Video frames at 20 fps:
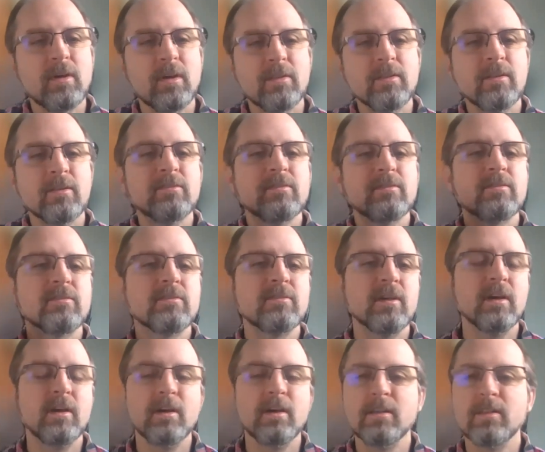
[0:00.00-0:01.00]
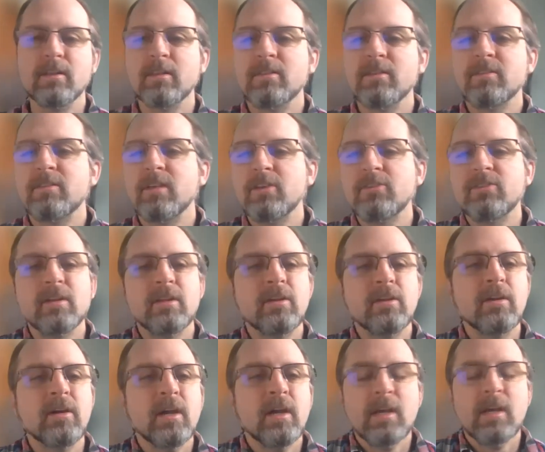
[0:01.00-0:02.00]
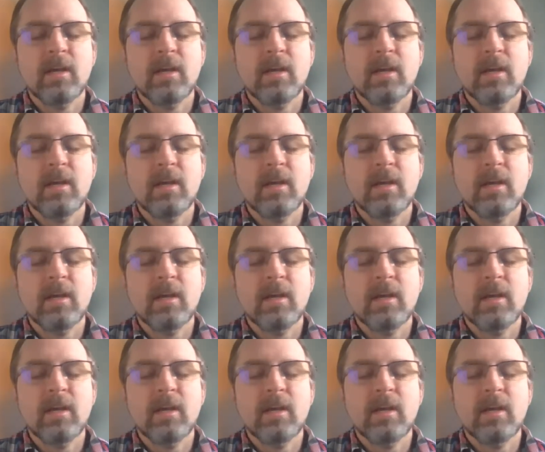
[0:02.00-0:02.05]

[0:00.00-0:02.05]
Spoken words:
on this this session here.